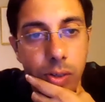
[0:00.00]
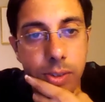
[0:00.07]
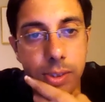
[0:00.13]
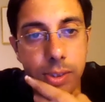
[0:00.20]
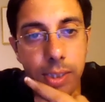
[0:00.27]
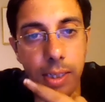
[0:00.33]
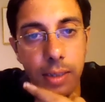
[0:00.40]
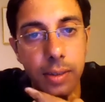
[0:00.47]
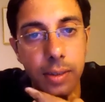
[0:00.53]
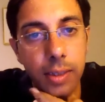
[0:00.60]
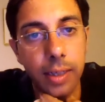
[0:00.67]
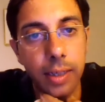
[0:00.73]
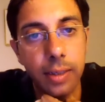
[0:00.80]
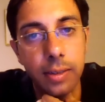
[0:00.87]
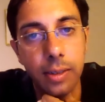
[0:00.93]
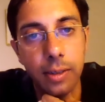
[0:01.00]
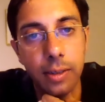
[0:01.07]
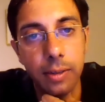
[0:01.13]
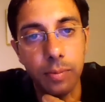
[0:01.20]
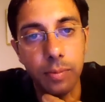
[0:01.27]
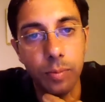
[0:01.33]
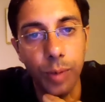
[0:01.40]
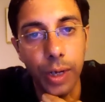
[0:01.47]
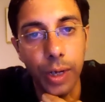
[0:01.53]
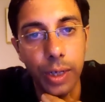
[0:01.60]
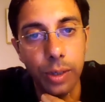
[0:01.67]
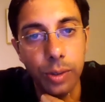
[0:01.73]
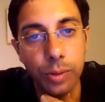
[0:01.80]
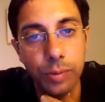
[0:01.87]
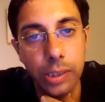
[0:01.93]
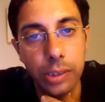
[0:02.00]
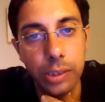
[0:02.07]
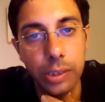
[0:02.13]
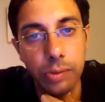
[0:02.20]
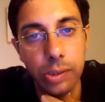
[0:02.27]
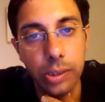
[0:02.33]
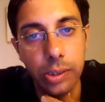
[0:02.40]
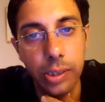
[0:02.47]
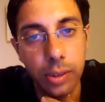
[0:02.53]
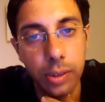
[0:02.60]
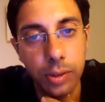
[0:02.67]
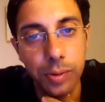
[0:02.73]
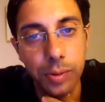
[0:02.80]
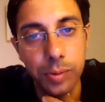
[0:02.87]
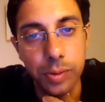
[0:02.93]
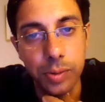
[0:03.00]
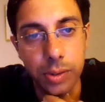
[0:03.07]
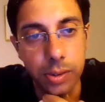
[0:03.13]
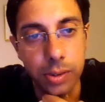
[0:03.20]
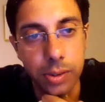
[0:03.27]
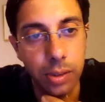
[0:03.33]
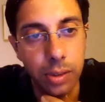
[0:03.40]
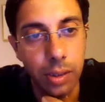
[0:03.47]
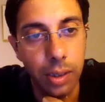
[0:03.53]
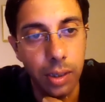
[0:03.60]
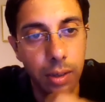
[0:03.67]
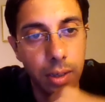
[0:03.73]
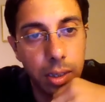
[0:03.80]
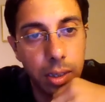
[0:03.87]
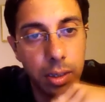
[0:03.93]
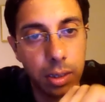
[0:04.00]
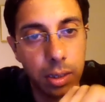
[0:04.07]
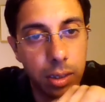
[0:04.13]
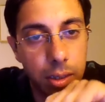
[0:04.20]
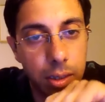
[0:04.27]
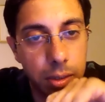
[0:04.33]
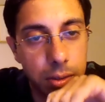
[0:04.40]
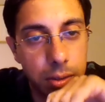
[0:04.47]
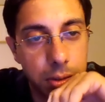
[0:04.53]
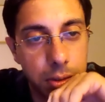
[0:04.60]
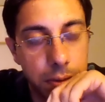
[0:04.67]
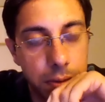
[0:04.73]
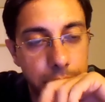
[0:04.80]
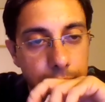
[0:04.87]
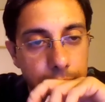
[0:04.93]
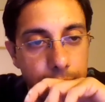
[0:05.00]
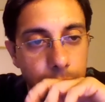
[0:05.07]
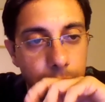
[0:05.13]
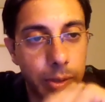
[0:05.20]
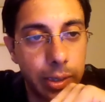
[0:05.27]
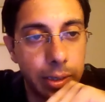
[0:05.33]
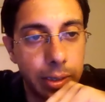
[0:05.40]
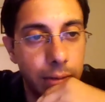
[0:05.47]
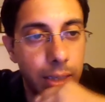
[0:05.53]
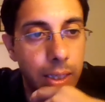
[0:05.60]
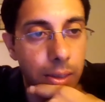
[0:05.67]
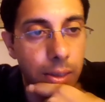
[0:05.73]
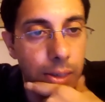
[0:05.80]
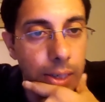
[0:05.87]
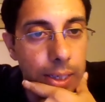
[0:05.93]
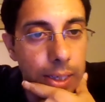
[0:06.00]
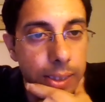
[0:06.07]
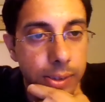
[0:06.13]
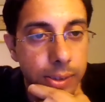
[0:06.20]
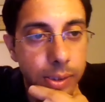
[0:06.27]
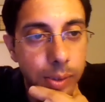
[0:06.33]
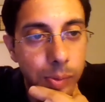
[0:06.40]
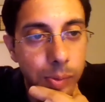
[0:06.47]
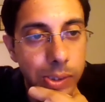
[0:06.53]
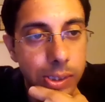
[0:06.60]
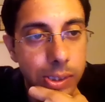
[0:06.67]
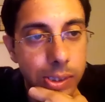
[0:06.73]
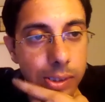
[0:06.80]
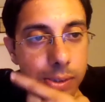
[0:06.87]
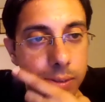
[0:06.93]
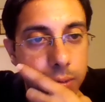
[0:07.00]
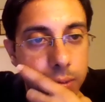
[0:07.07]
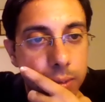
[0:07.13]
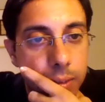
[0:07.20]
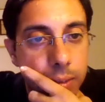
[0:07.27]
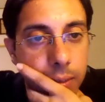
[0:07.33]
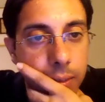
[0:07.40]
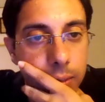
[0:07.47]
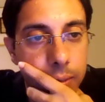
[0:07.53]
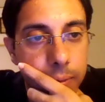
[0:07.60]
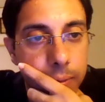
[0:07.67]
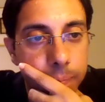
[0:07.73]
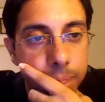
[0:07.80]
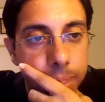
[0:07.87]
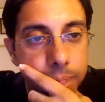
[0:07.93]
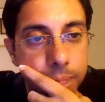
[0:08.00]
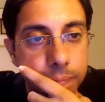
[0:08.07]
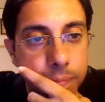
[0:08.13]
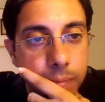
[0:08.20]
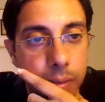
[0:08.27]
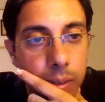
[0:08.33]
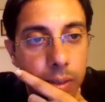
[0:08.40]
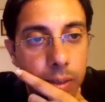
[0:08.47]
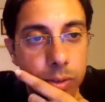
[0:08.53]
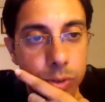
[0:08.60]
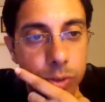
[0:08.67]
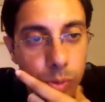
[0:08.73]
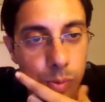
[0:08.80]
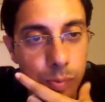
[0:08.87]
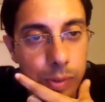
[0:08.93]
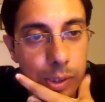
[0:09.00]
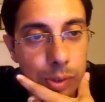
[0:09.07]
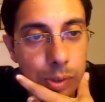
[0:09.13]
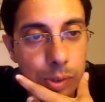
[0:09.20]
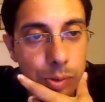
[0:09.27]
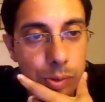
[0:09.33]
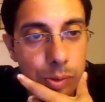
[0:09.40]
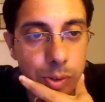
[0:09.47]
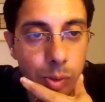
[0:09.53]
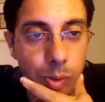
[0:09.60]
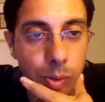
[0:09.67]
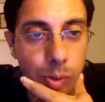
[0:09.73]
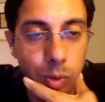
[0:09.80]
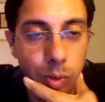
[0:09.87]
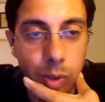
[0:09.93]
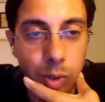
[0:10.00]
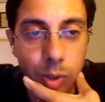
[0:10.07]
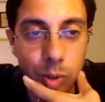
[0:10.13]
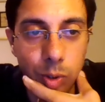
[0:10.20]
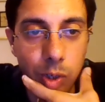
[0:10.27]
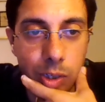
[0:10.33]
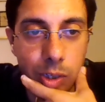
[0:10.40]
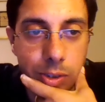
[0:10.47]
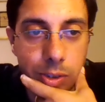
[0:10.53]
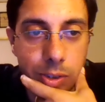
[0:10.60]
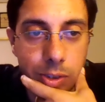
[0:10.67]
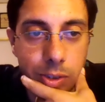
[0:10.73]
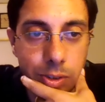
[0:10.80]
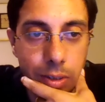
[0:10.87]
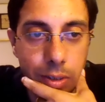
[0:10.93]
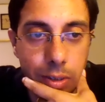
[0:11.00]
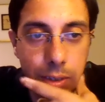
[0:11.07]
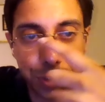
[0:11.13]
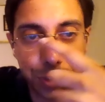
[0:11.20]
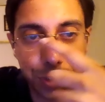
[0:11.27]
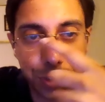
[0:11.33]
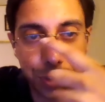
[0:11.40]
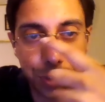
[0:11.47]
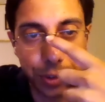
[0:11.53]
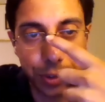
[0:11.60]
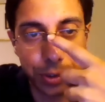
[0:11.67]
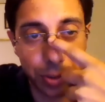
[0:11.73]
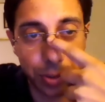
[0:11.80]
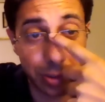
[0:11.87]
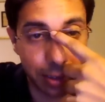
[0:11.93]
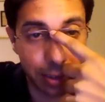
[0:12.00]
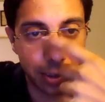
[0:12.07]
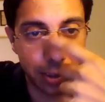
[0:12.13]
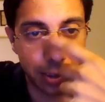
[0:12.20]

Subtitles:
a standard header, then why do we even need to use this? Well, okay. I guess the question is, should we use conio.h if it is not a standard header?